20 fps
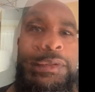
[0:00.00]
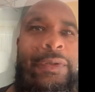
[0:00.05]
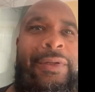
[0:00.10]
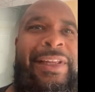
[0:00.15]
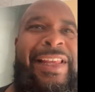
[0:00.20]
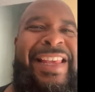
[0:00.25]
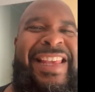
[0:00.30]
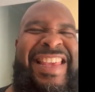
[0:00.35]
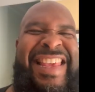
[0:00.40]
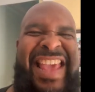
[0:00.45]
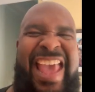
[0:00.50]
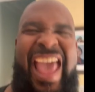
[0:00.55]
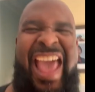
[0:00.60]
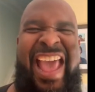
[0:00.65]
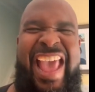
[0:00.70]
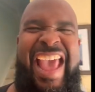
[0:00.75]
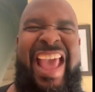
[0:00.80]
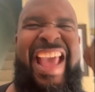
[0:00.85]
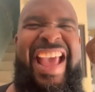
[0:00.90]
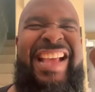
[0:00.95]

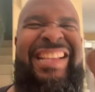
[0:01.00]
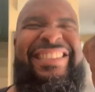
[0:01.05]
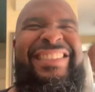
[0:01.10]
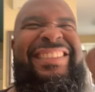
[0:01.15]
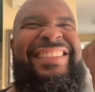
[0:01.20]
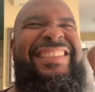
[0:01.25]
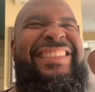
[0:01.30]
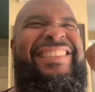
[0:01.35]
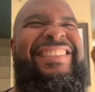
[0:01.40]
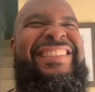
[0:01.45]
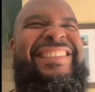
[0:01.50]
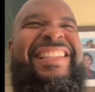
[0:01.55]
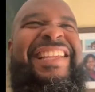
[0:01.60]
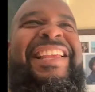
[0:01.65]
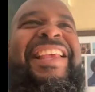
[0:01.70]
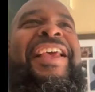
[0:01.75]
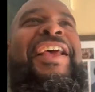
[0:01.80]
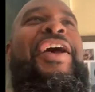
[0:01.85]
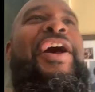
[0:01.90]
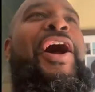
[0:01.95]
Yes!
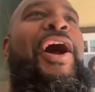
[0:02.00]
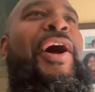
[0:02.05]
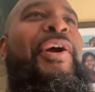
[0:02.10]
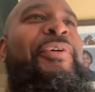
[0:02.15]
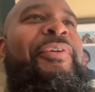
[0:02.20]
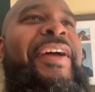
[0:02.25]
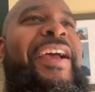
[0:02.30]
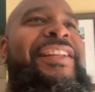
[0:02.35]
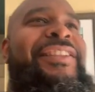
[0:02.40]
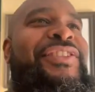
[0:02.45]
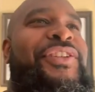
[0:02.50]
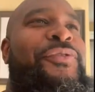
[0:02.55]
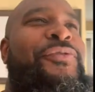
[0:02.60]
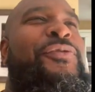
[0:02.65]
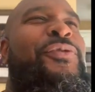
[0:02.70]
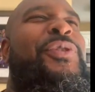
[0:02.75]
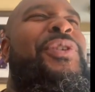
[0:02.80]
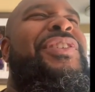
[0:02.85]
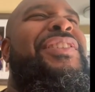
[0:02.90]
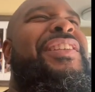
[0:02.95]
All right, so
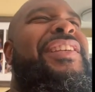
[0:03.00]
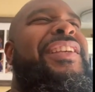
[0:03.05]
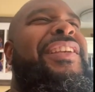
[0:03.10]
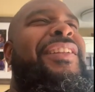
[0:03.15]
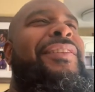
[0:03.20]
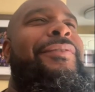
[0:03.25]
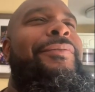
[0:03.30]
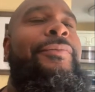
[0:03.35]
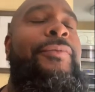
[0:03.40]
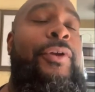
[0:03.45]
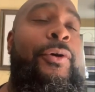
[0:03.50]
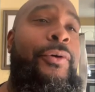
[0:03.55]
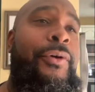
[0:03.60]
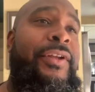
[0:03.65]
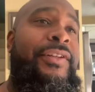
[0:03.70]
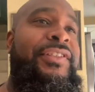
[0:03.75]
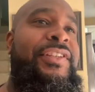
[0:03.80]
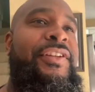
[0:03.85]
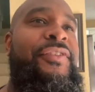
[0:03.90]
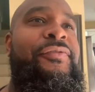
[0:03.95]

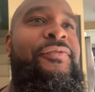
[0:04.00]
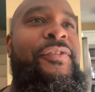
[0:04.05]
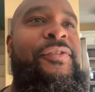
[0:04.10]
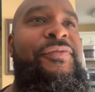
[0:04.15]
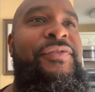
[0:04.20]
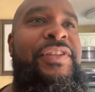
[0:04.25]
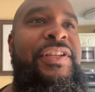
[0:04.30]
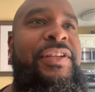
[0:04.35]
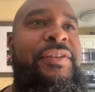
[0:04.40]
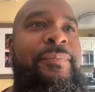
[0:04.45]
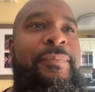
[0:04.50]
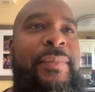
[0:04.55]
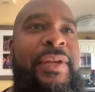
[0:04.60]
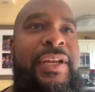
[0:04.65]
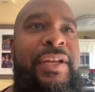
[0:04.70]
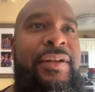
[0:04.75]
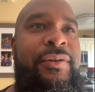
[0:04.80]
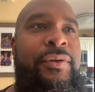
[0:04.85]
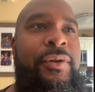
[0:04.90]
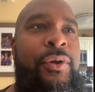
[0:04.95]
into the 15th
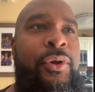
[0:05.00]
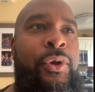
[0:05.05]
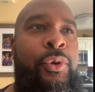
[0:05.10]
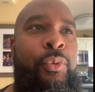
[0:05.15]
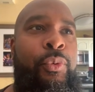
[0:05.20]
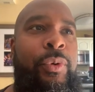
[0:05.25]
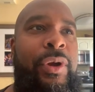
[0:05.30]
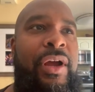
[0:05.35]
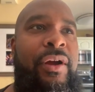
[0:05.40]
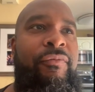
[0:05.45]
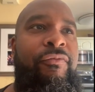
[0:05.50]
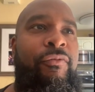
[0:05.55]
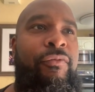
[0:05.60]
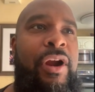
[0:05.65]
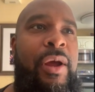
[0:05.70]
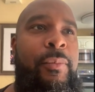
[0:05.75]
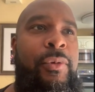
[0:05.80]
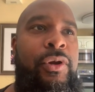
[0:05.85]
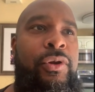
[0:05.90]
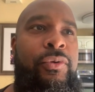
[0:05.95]
minute, we have
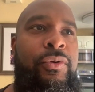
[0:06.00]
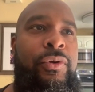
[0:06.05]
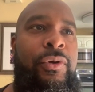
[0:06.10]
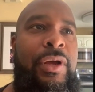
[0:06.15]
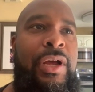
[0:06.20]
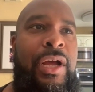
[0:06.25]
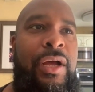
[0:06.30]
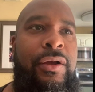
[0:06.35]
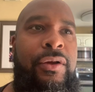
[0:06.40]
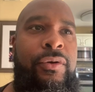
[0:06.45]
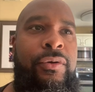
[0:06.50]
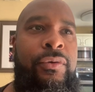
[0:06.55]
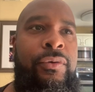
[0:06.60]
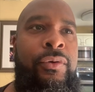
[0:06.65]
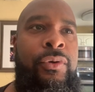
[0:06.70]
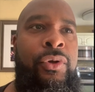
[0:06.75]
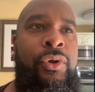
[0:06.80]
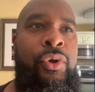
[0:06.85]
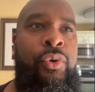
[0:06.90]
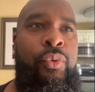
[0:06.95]
Romelu Lukaku
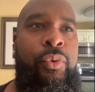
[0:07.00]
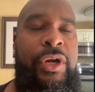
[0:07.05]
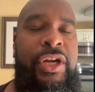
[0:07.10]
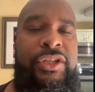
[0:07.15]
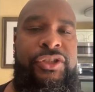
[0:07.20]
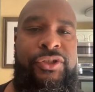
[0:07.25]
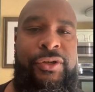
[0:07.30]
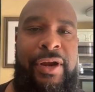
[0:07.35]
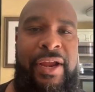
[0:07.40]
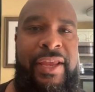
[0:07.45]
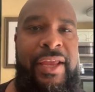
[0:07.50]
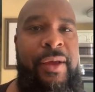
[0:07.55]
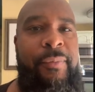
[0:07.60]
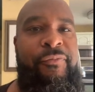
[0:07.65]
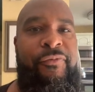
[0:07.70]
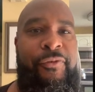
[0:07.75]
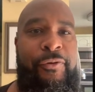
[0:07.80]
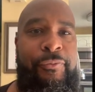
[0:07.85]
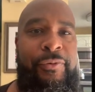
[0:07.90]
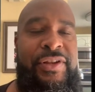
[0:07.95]
with a
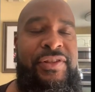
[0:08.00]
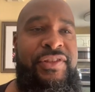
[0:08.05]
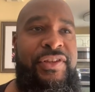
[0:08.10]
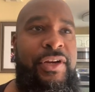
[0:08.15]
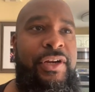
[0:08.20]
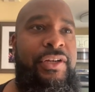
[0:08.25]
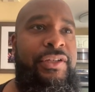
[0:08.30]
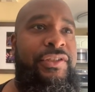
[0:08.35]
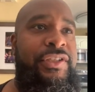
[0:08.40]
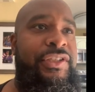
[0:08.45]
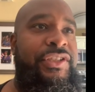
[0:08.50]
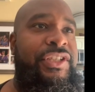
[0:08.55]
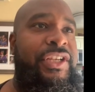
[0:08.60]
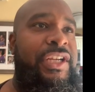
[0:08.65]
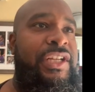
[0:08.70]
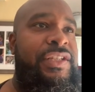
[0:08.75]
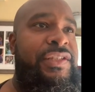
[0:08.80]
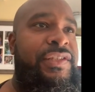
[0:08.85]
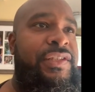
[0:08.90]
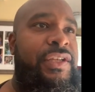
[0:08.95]
triumphant return to
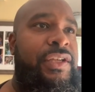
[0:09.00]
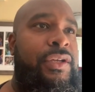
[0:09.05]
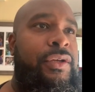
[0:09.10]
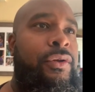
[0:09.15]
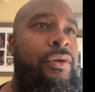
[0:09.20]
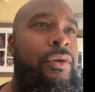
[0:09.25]
Chelsea.